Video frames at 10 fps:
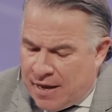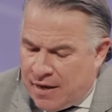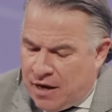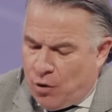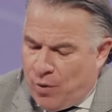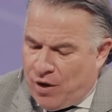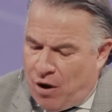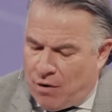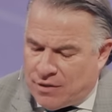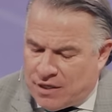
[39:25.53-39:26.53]
And here we
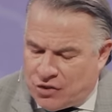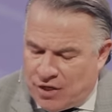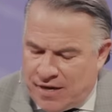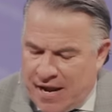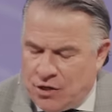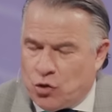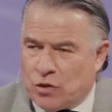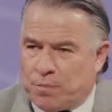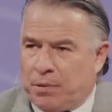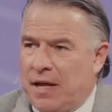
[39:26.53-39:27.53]
are in such a
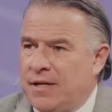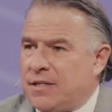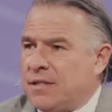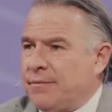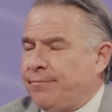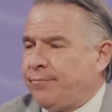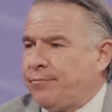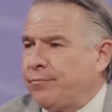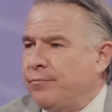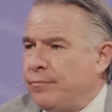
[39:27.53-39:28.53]
dangerous place.
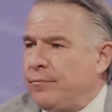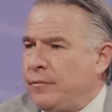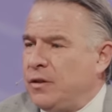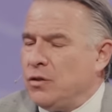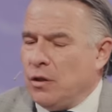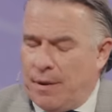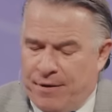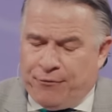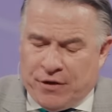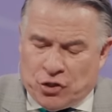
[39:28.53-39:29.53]
So let
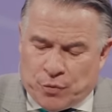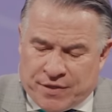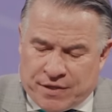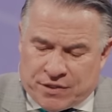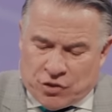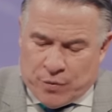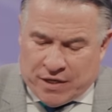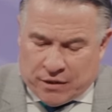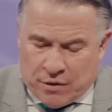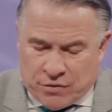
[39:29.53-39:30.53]
me finish with this as we
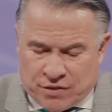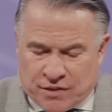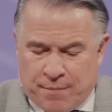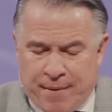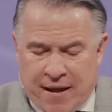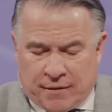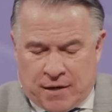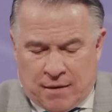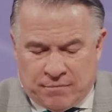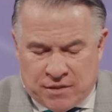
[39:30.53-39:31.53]
close, as the band
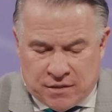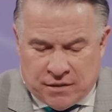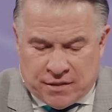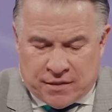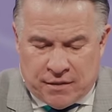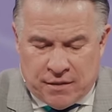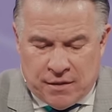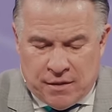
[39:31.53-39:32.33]
comes. Listen.